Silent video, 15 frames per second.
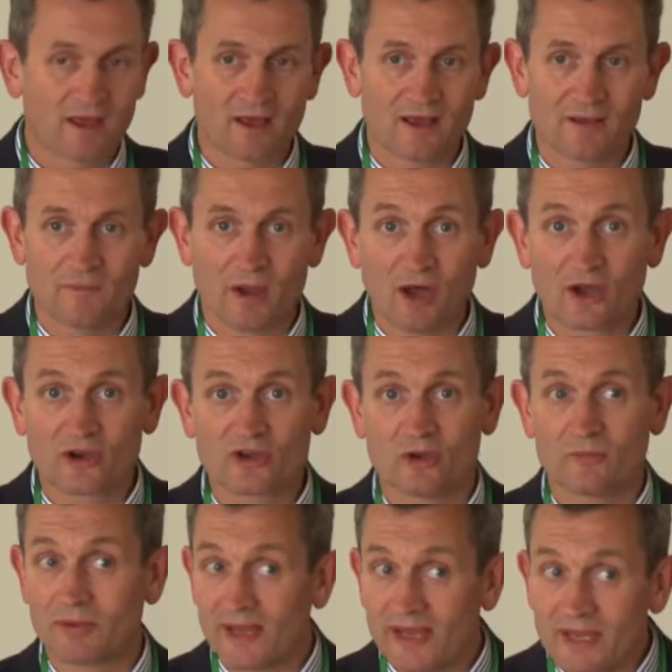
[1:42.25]

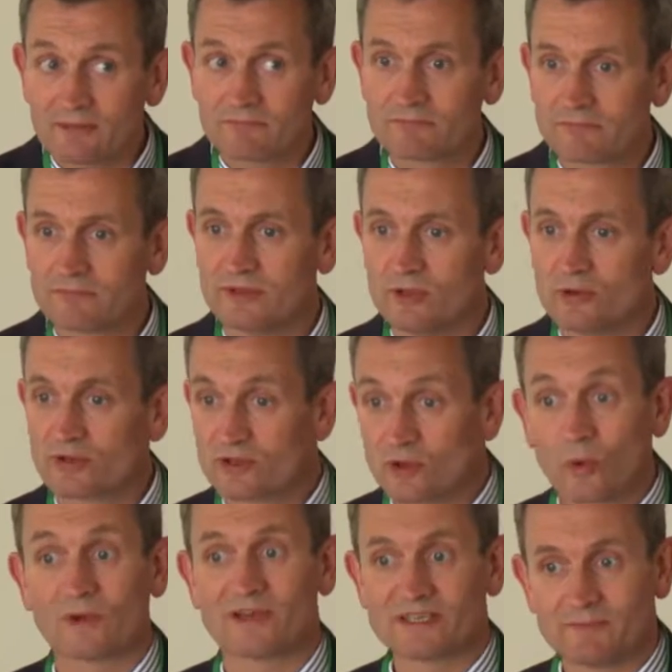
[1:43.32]
arguably, you could
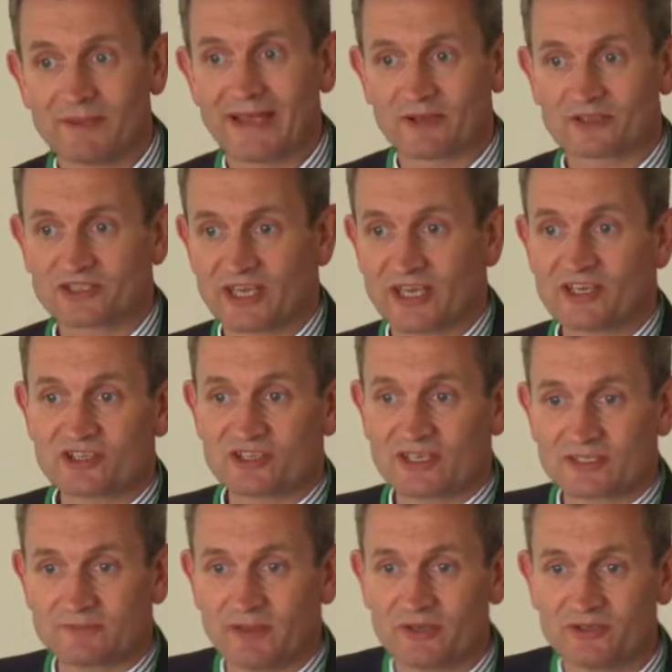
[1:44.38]
call it a power station
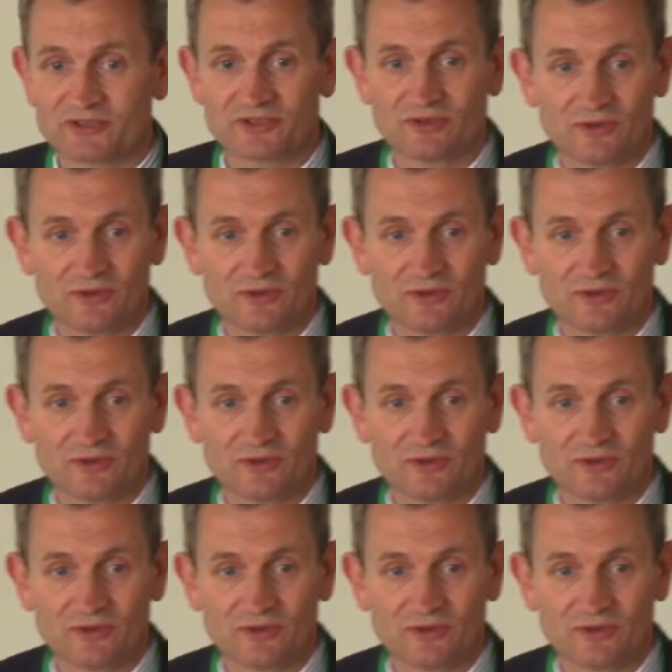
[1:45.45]
as opposed